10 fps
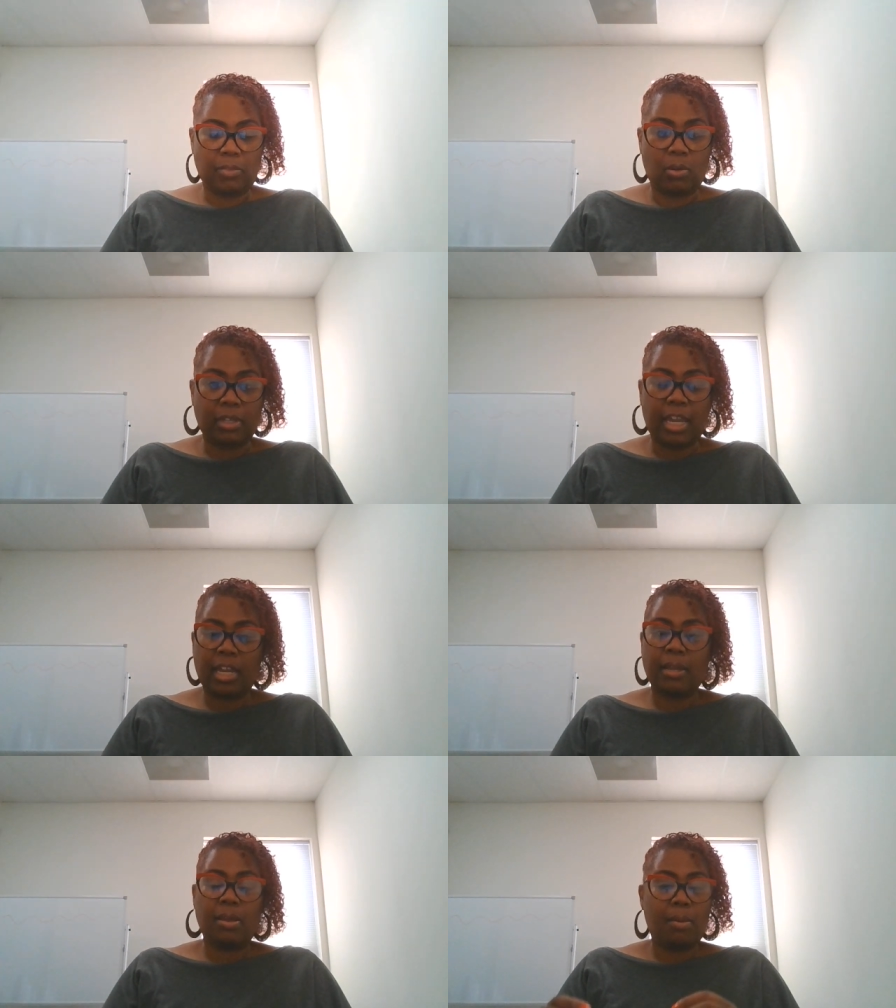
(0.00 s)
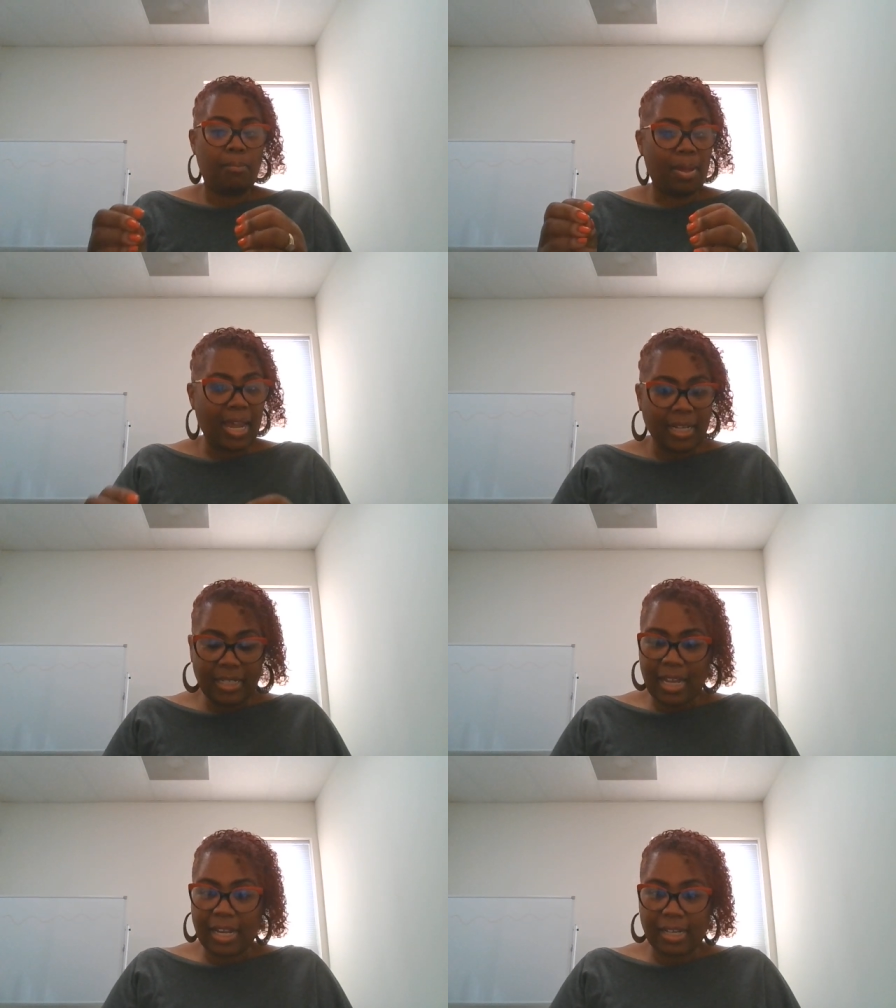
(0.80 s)
Okay, pay the
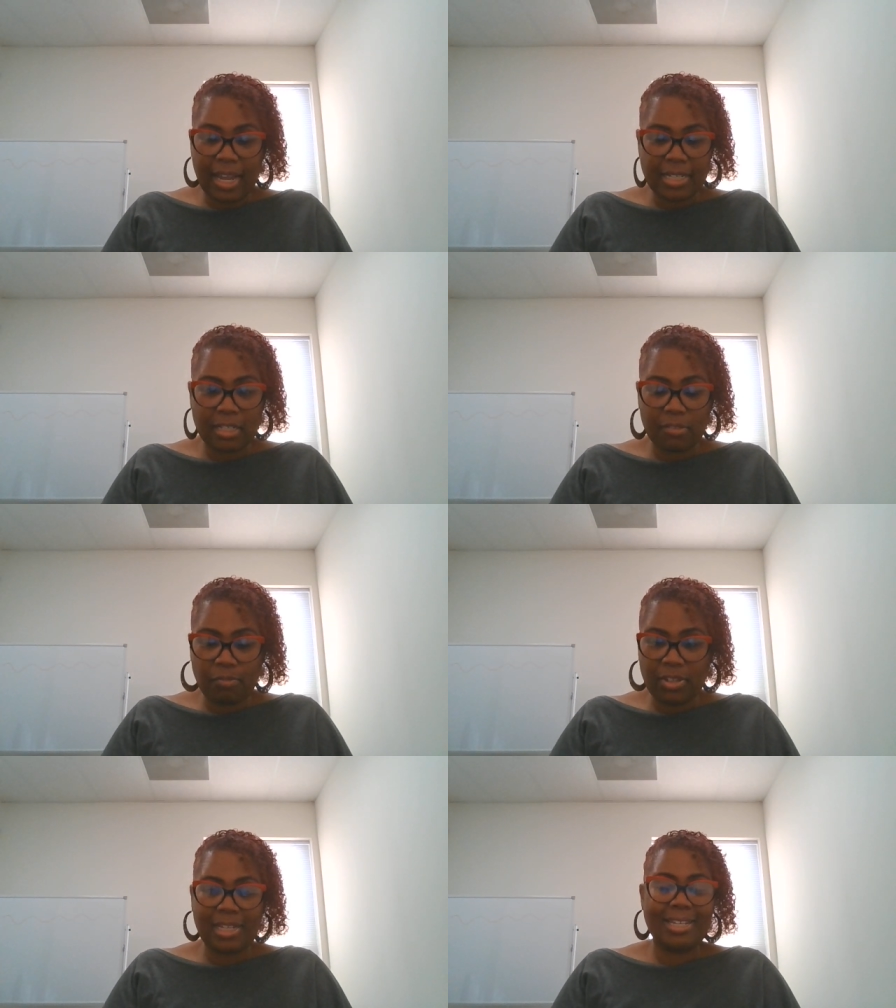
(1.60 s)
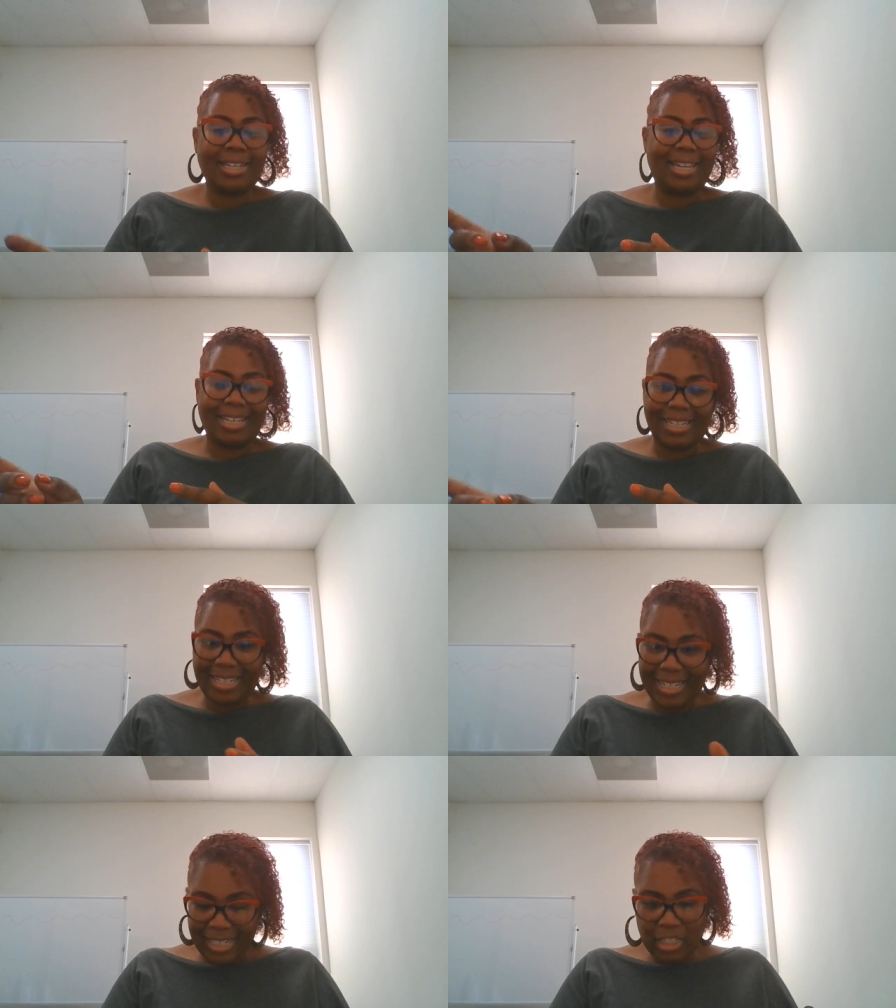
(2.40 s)
diagnostic fee,
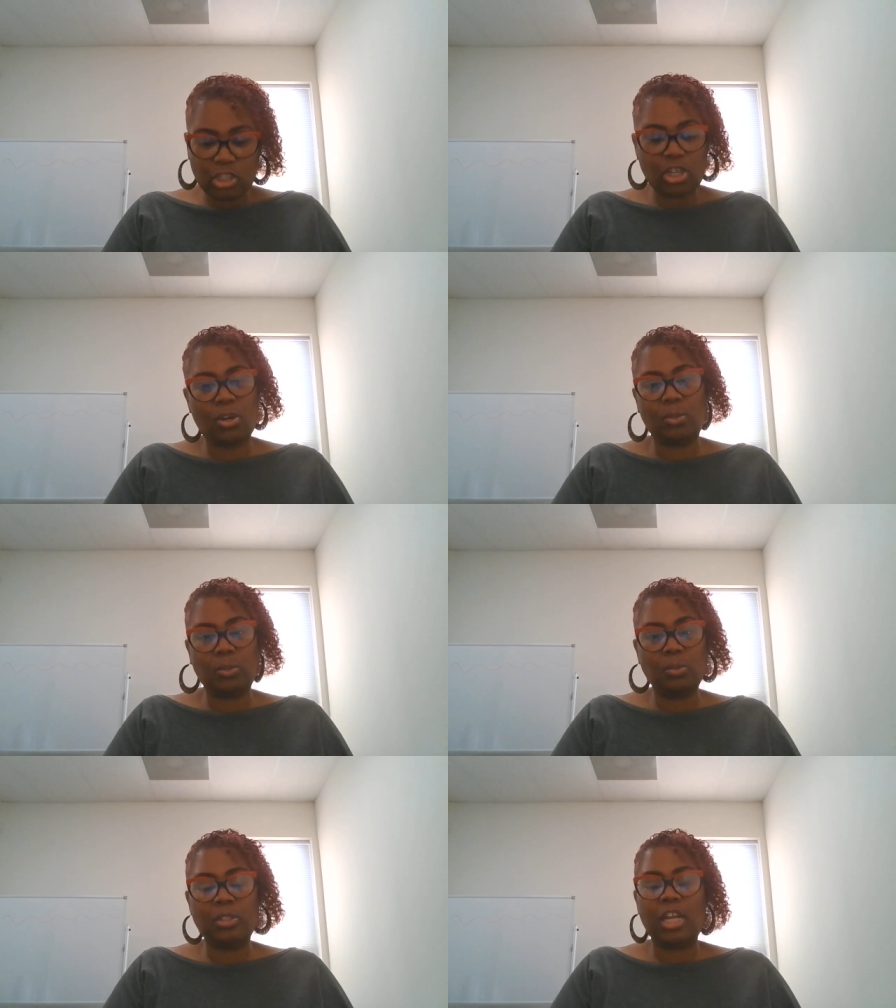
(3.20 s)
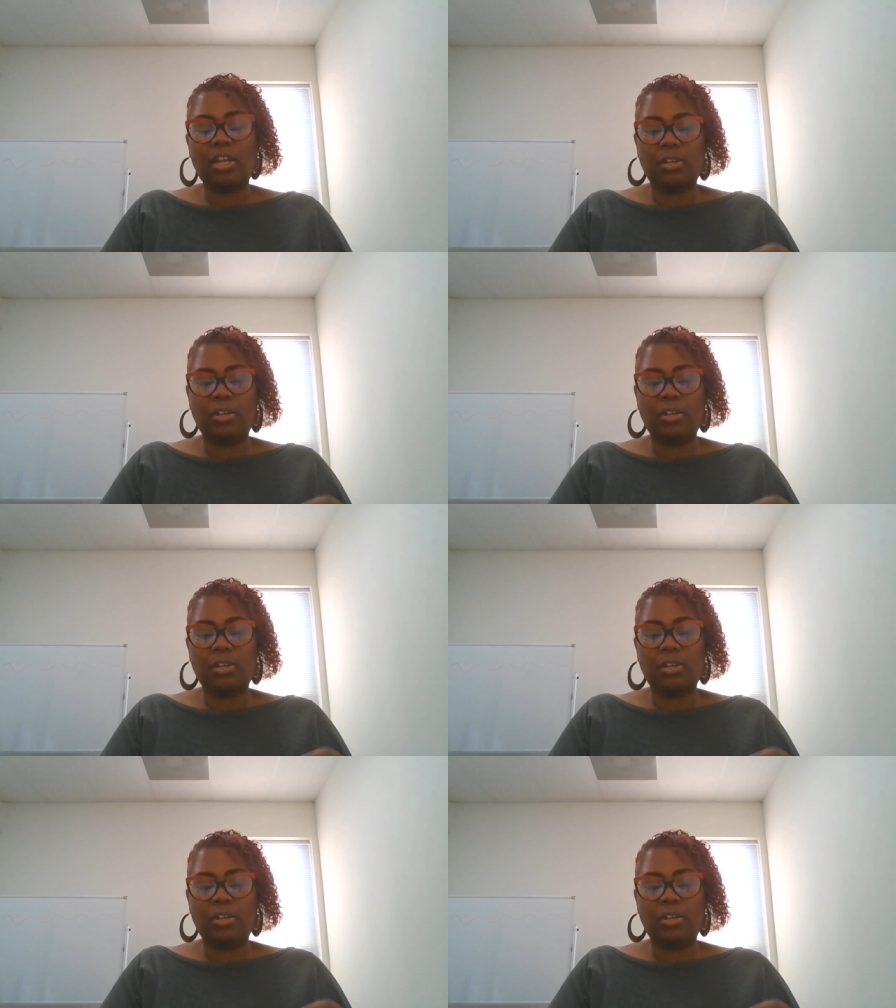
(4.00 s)
get it towed.